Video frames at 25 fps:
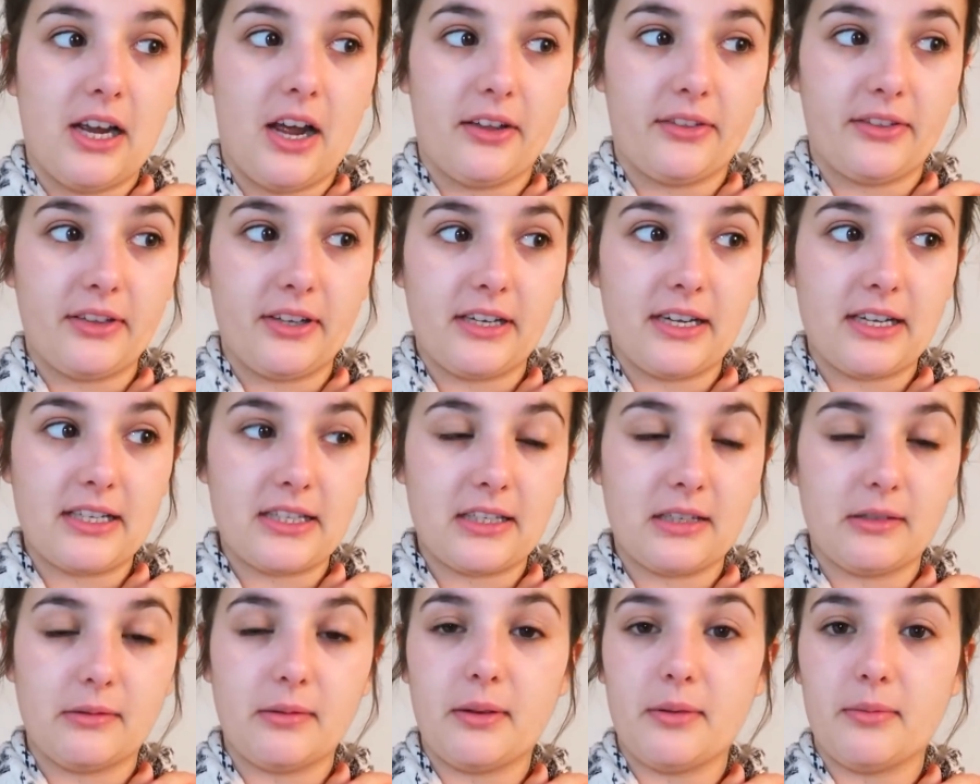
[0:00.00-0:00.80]
I think
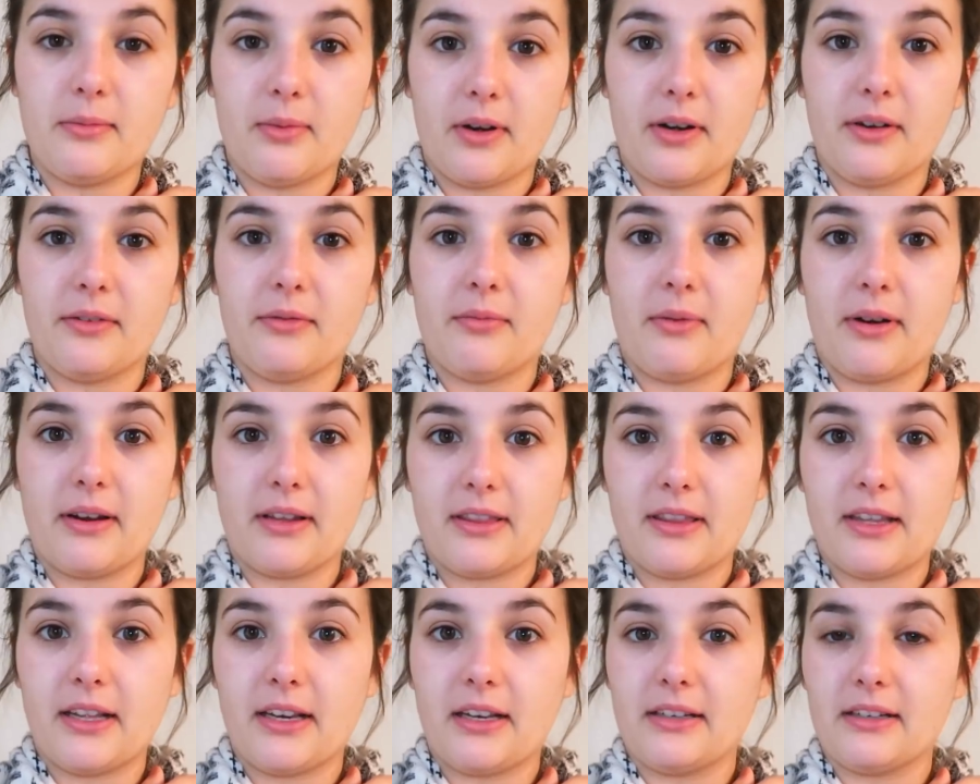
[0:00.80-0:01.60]
that's gonna be one of my
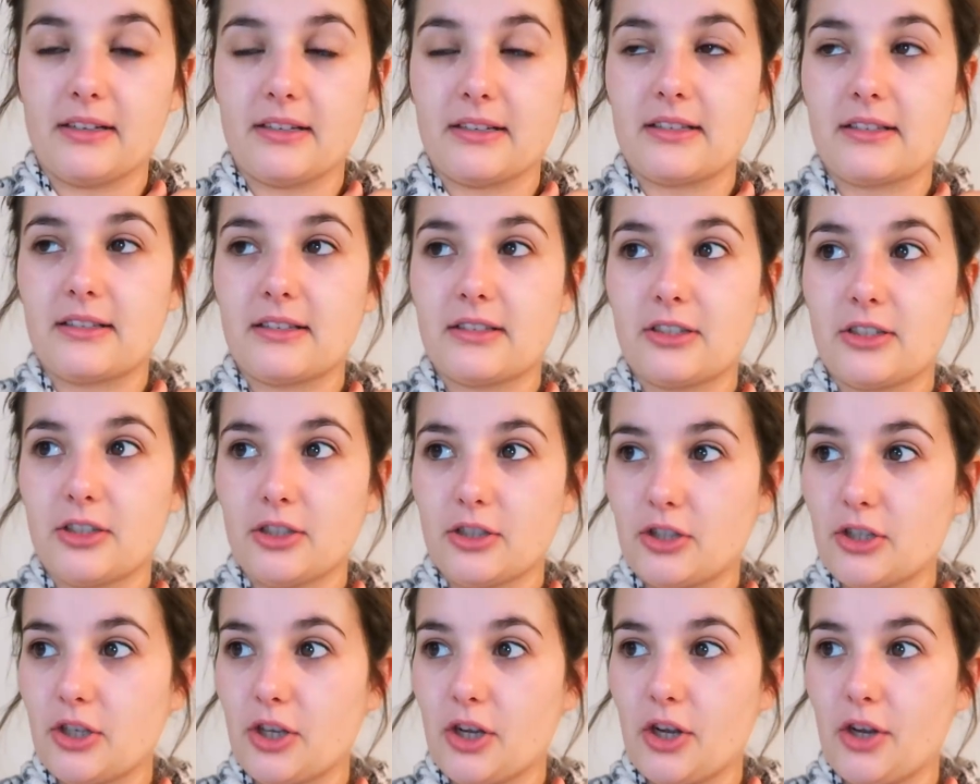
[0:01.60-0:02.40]
things
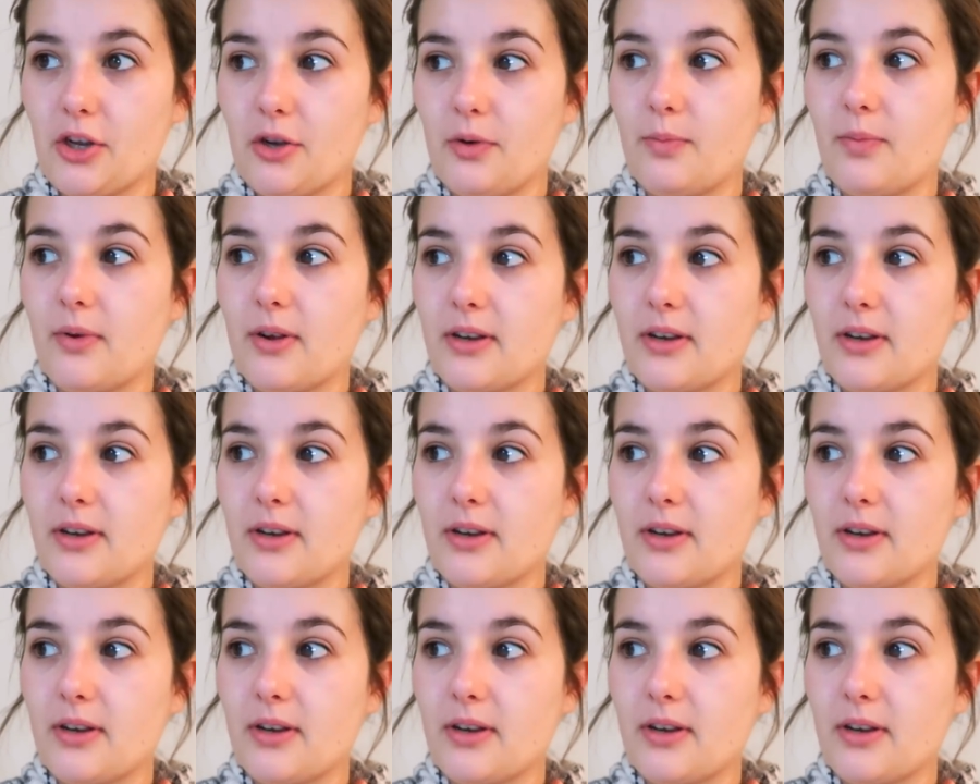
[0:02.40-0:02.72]
to do.